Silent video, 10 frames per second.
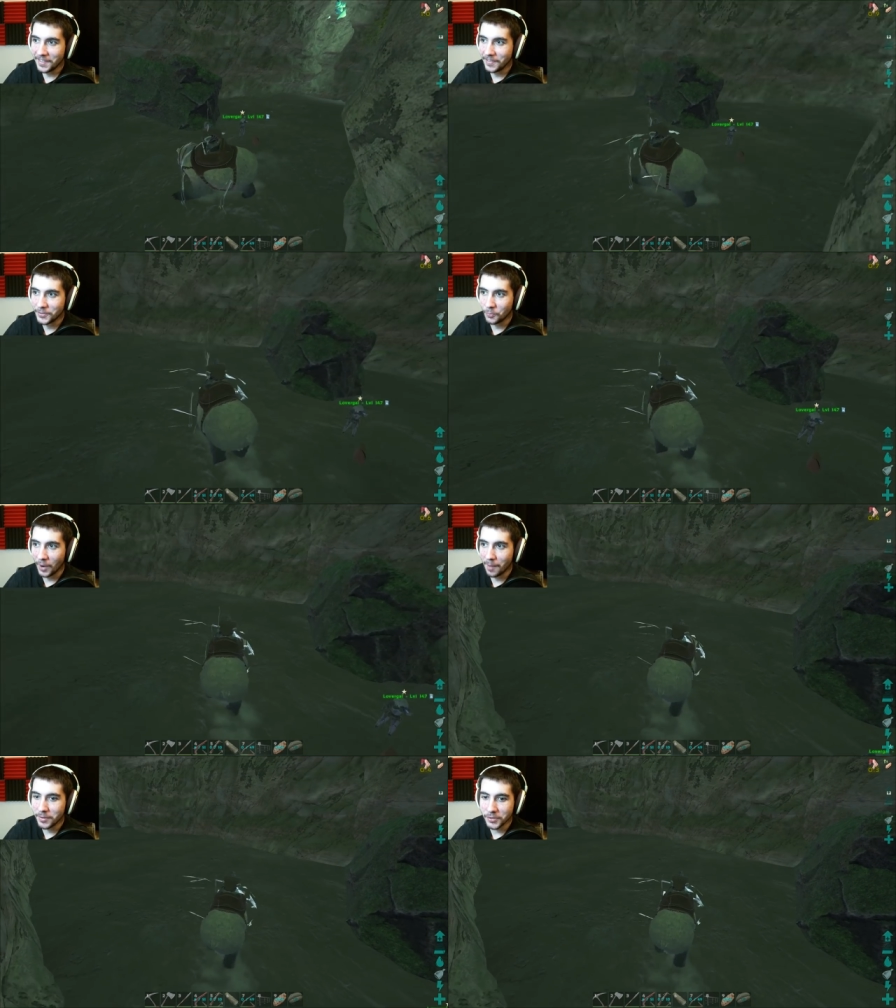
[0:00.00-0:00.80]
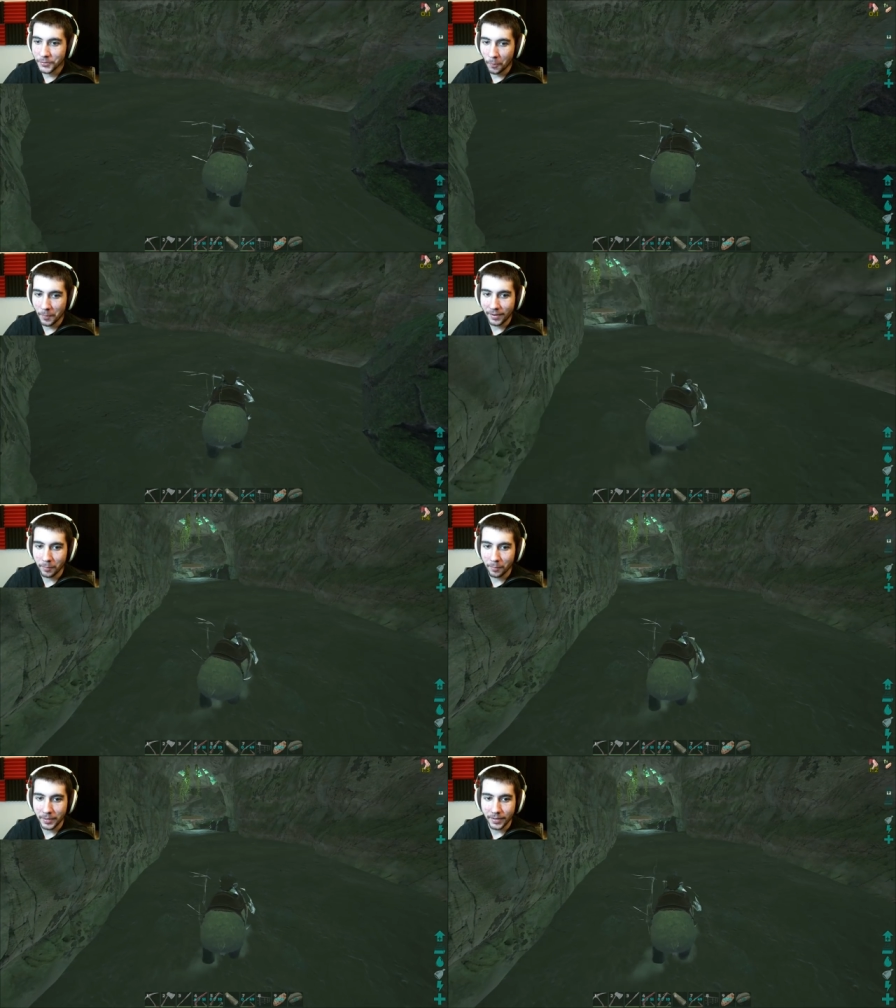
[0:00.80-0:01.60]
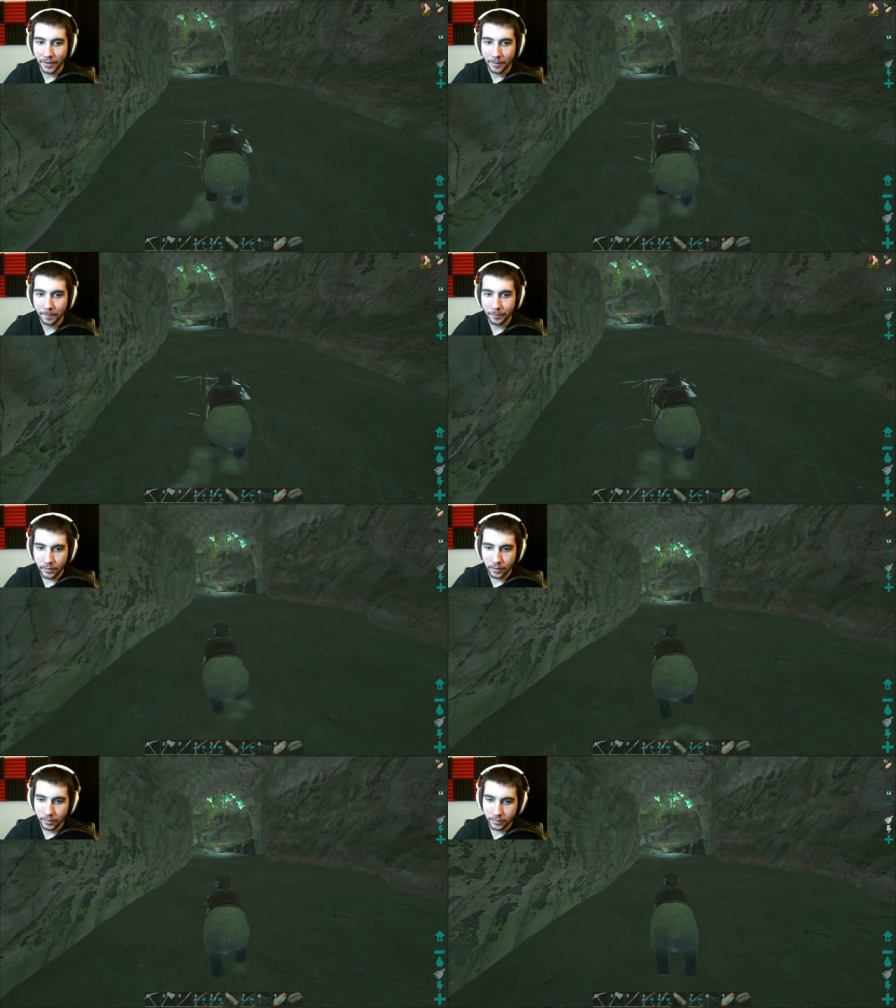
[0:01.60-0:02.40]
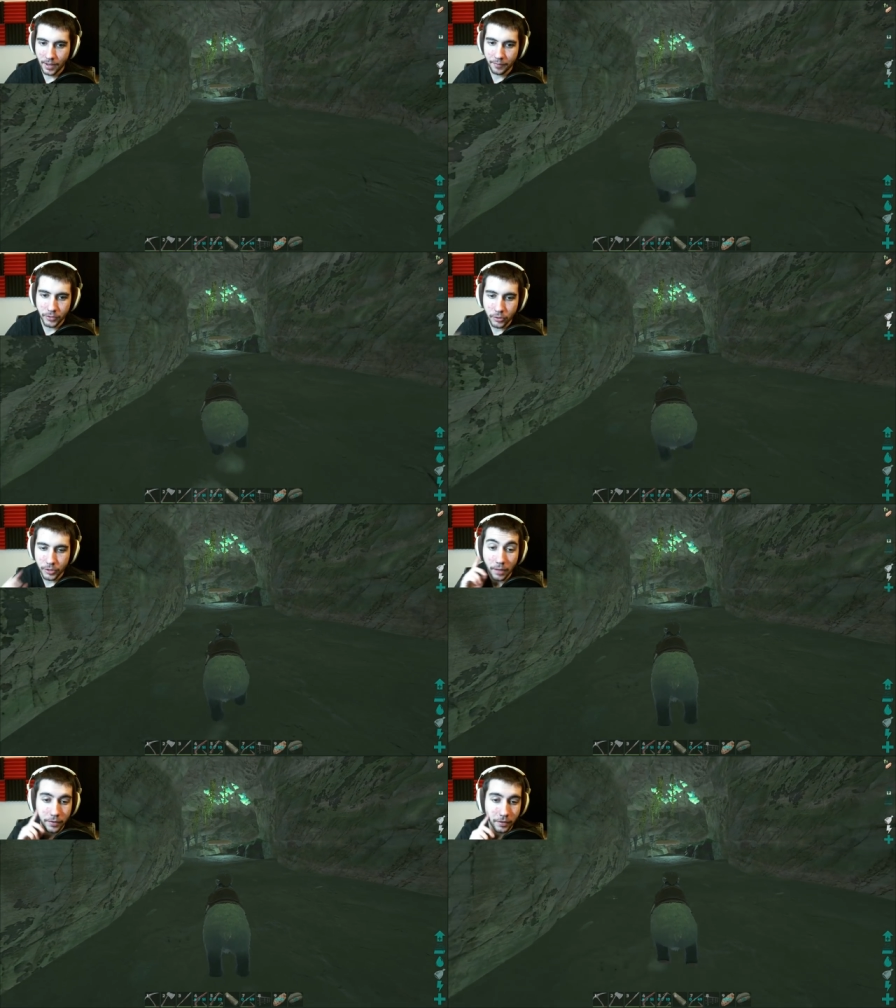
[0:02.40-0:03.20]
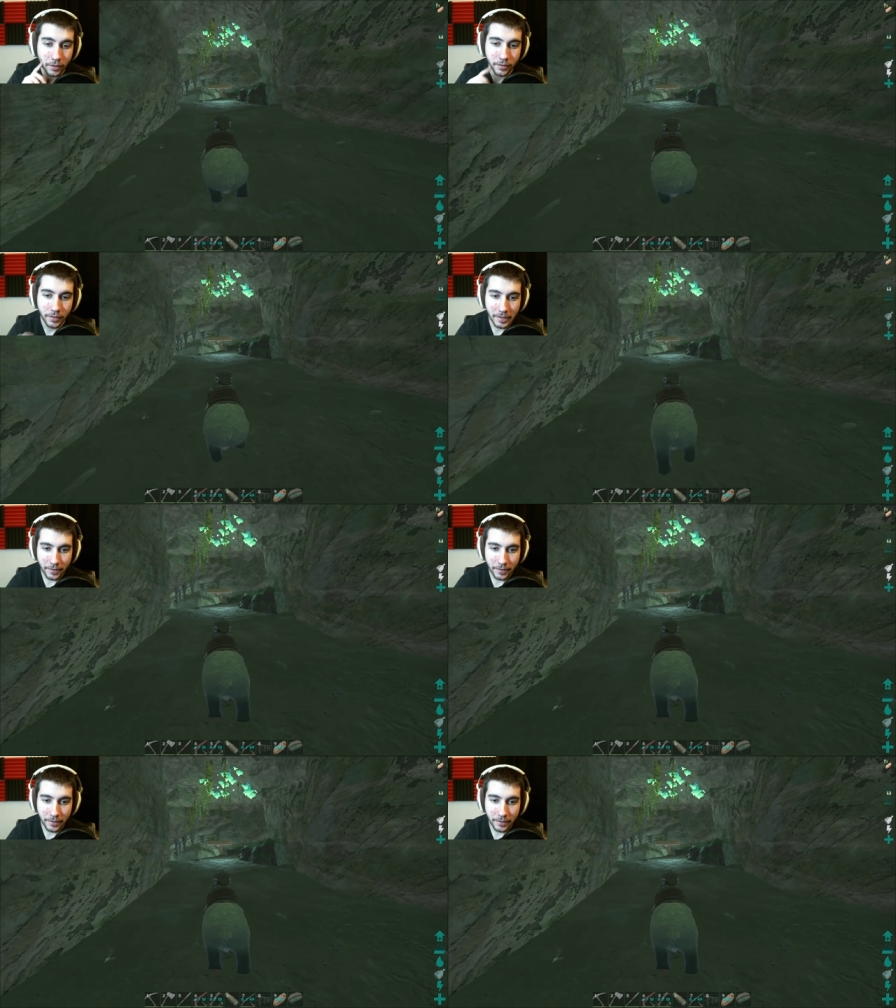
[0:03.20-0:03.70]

This web is slowing me down big time. Uh, yeah, there's usually nothing good.